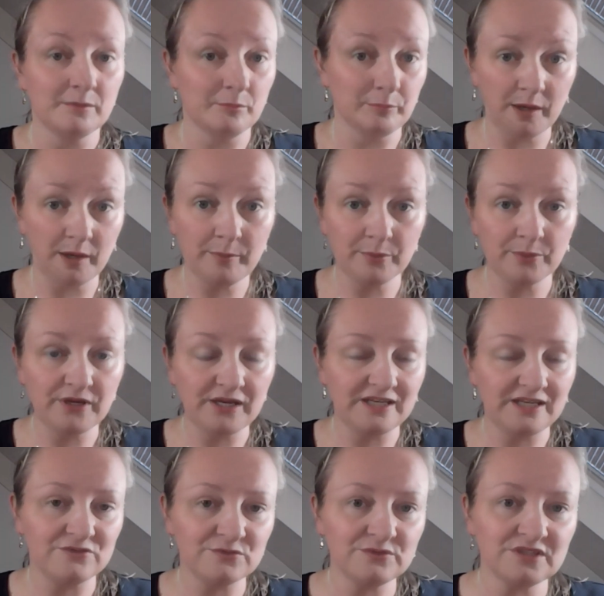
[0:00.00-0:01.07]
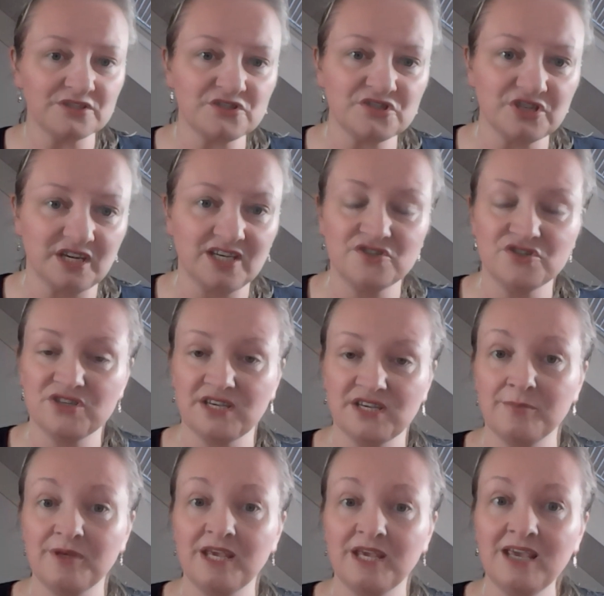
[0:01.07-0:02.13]
bubble and do not change their
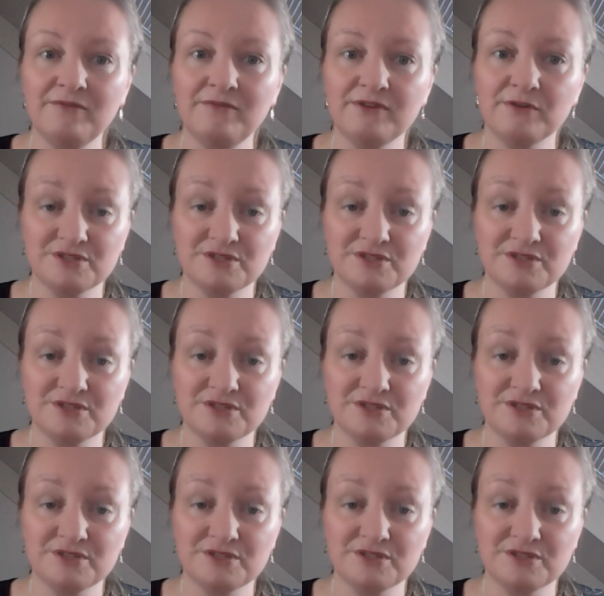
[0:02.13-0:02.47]
behavior,